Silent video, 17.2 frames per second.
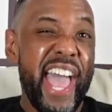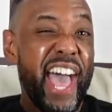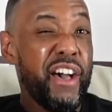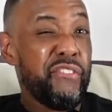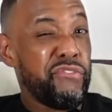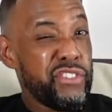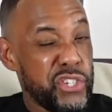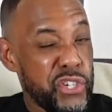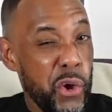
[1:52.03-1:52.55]

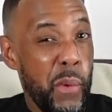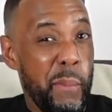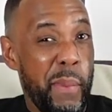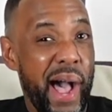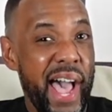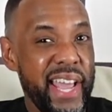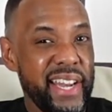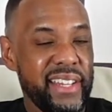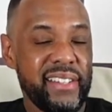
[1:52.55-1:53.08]
F Joe
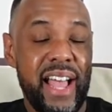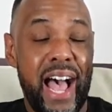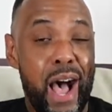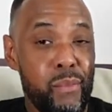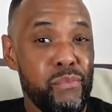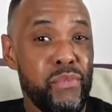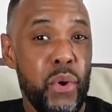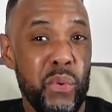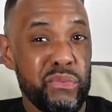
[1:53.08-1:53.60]
Biden,
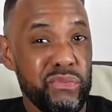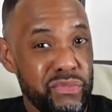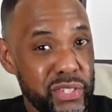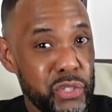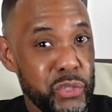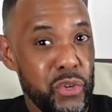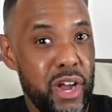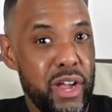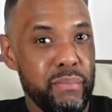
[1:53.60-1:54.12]
I'm voting for
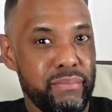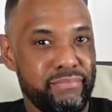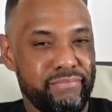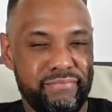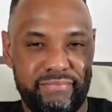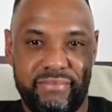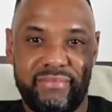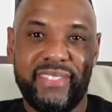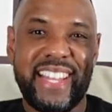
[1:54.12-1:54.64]
Trump.
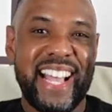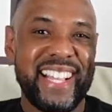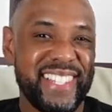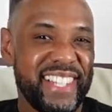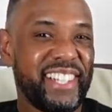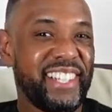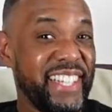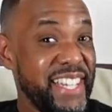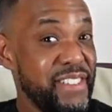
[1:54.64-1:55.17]
That's the
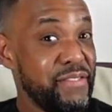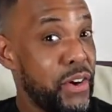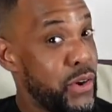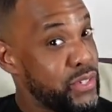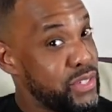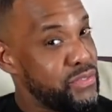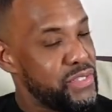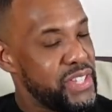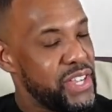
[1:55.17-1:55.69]
clean
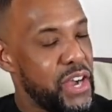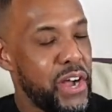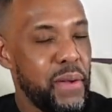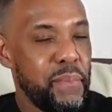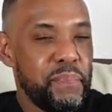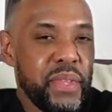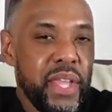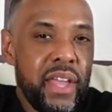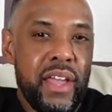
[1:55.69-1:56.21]
version for y'all.
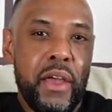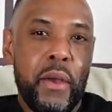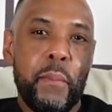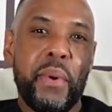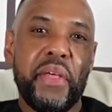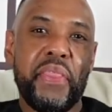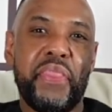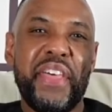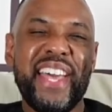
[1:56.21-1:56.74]

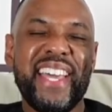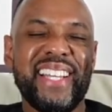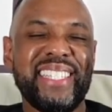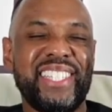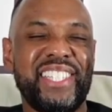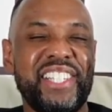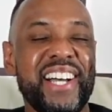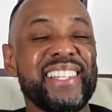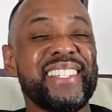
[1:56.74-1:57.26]
But then
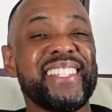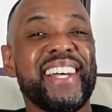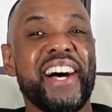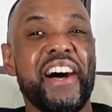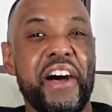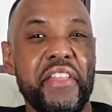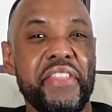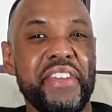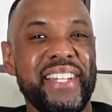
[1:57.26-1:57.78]
just the
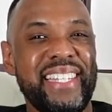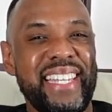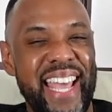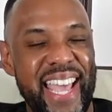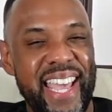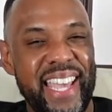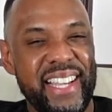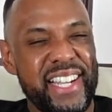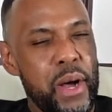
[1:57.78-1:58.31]
other
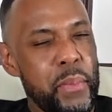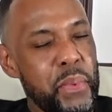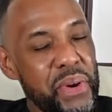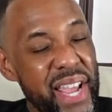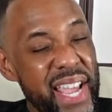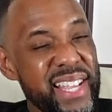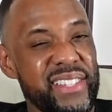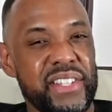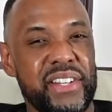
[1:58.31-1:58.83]
day, a couple
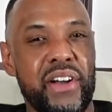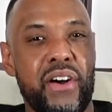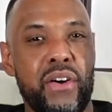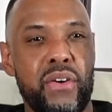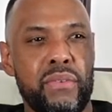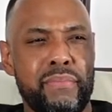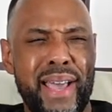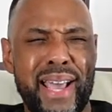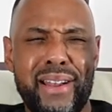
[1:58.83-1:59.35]
days
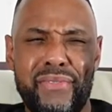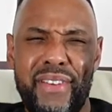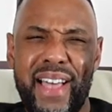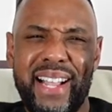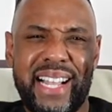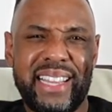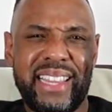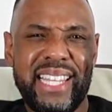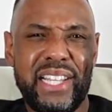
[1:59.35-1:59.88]
ago, matter of
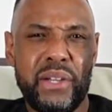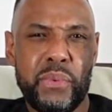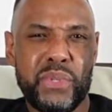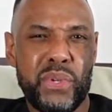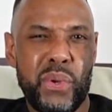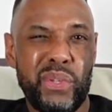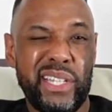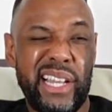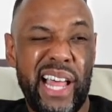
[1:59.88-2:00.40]
fact, I think it was
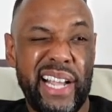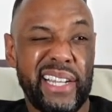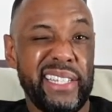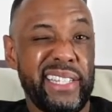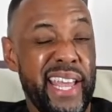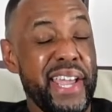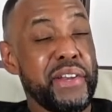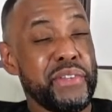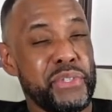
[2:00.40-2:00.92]
only like a
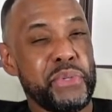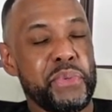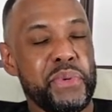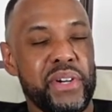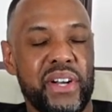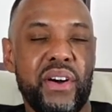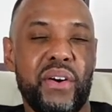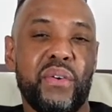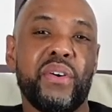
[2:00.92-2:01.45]
day or two
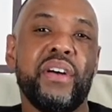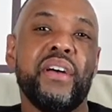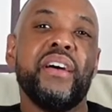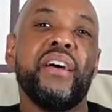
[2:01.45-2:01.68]
ago,